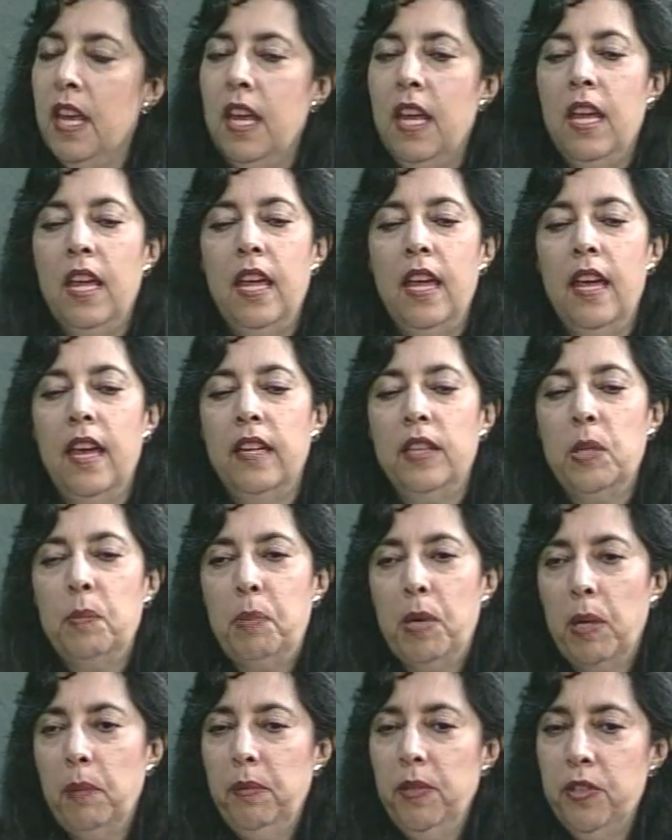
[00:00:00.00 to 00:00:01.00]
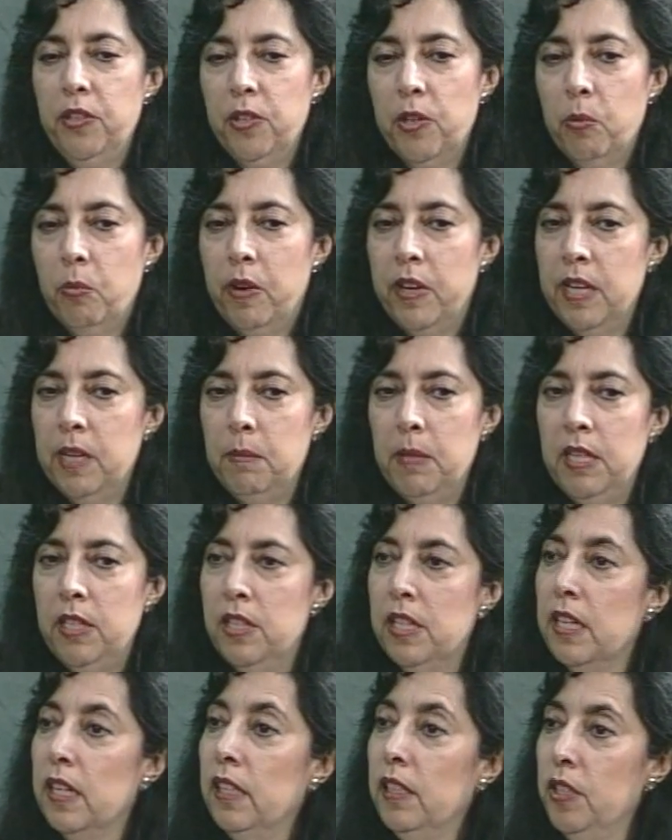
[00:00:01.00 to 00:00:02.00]
and the publisher wanted me to
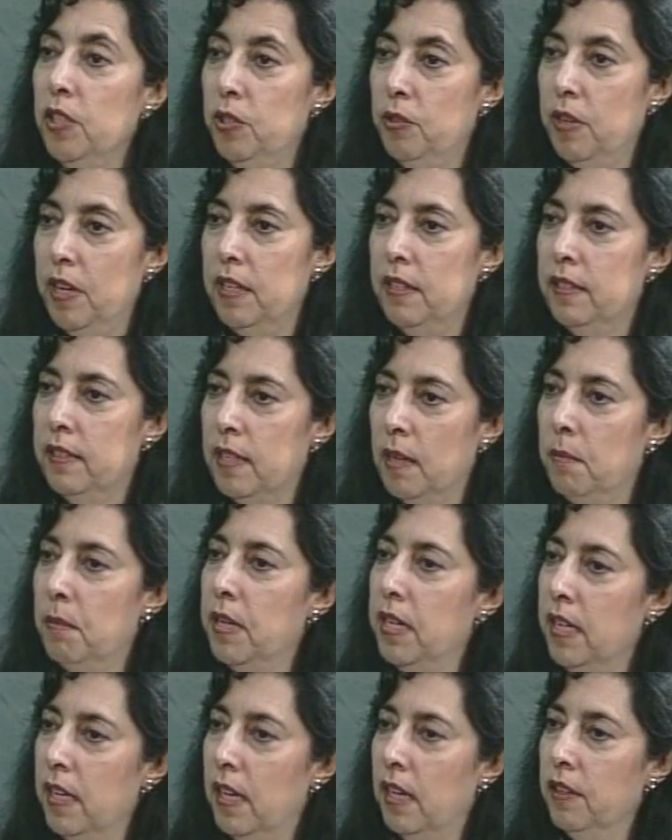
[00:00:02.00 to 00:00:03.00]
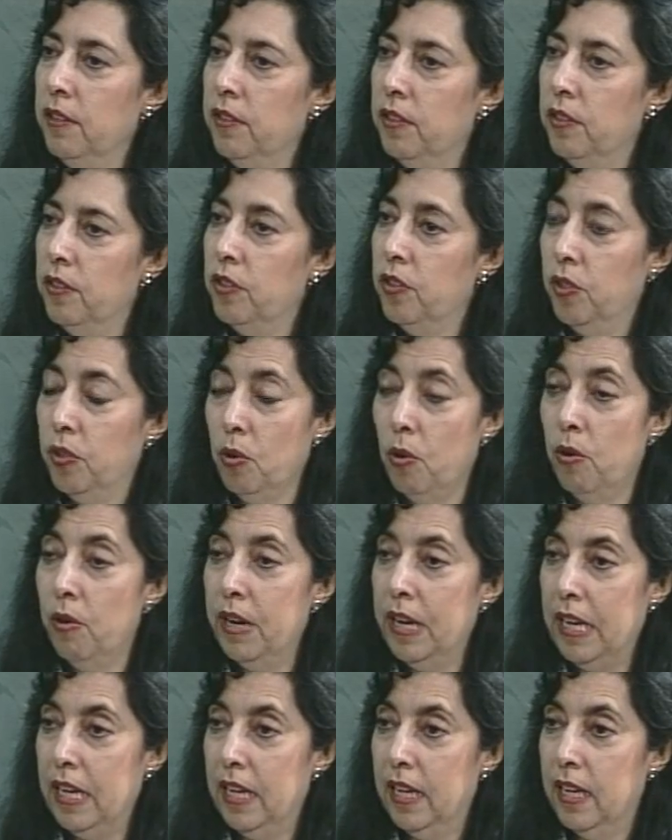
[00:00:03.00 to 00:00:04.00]
illustrate somebody else's
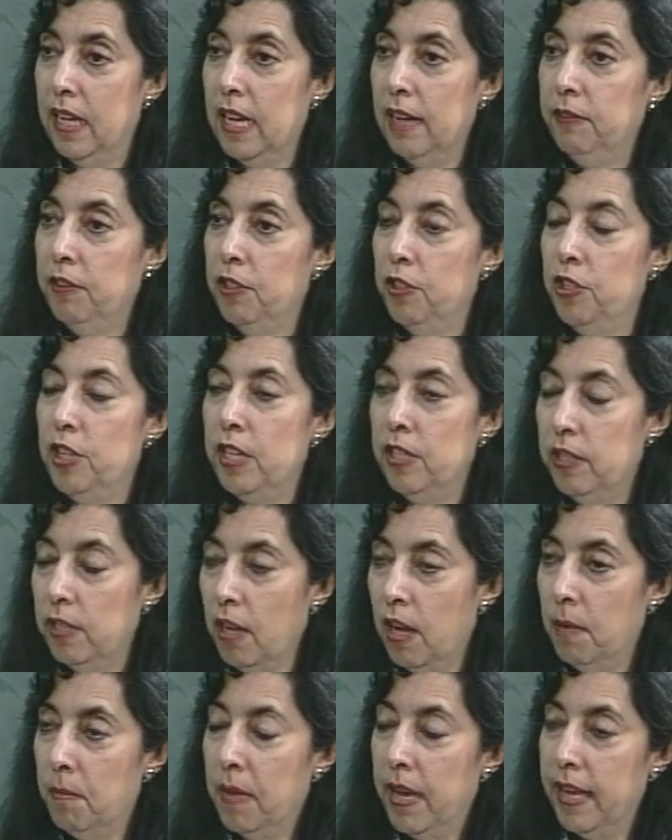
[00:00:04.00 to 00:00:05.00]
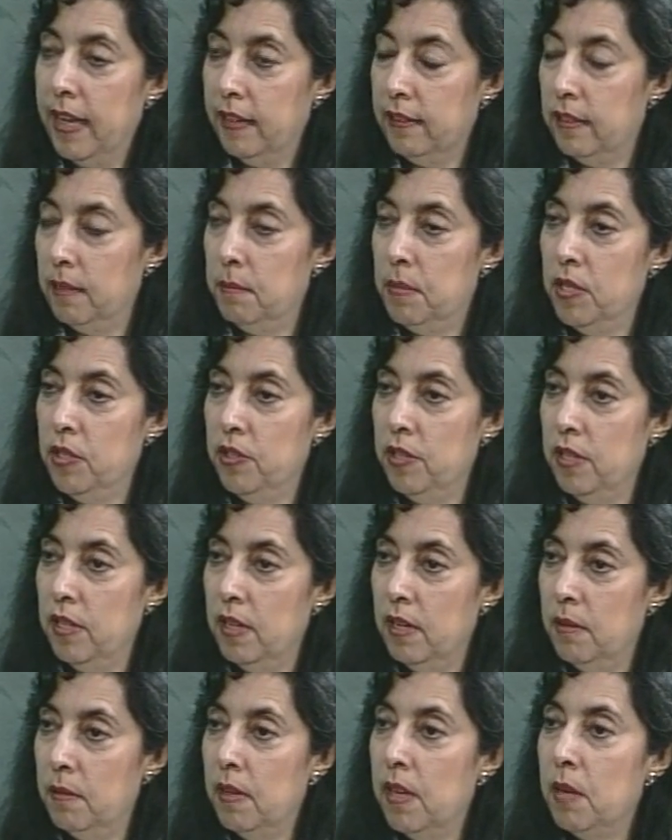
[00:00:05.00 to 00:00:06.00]
story after she saw my exhibition
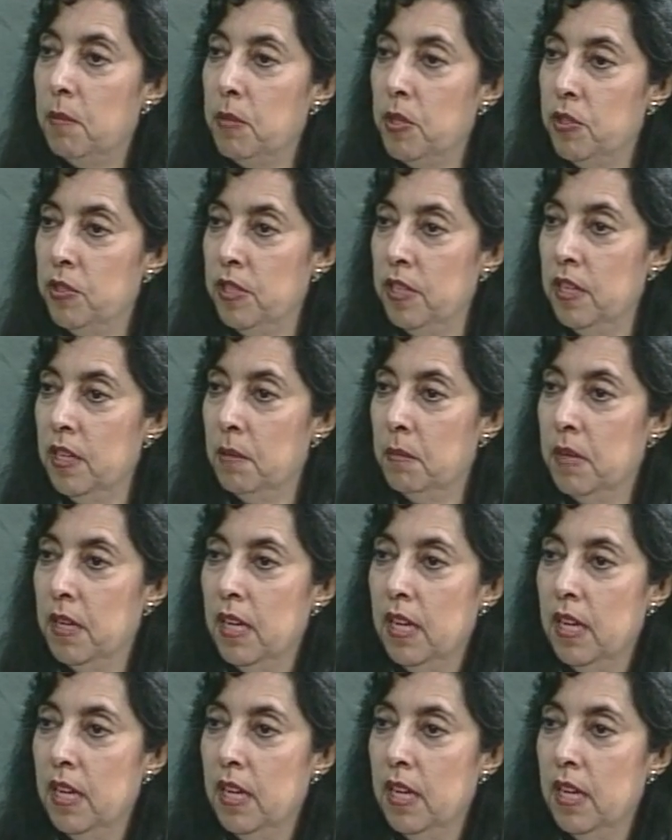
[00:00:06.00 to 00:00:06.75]
at a museum.